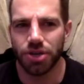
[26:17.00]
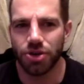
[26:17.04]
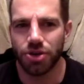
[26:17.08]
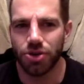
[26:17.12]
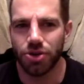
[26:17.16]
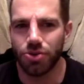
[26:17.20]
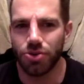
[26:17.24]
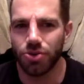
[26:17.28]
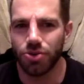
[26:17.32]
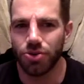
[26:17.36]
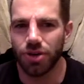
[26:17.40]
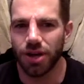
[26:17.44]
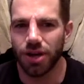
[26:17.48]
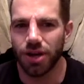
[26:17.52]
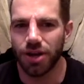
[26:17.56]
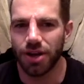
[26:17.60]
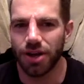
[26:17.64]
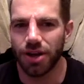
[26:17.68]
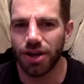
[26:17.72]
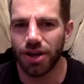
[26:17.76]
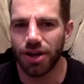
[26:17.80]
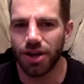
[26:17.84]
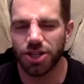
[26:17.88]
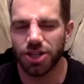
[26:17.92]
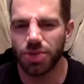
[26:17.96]
cool. Like, I
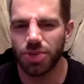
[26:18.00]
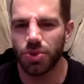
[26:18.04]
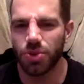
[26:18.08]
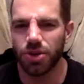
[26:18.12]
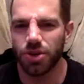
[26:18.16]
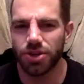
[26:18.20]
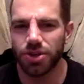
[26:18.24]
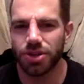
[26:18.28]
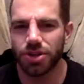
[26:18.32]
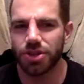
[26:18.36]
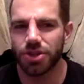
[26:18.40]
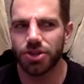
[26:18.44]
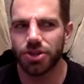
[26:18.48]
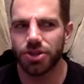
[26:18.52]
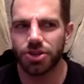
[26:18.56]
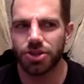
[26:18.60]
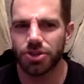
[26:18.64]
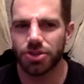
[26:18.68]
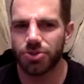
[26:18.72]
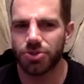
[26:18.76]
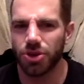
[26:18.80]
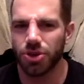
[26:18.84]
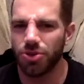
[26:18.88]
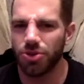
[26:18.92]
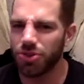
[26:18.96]
actually wanted to
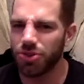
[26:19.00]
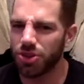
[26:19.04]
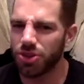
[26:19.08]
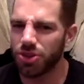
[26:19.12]
go do that.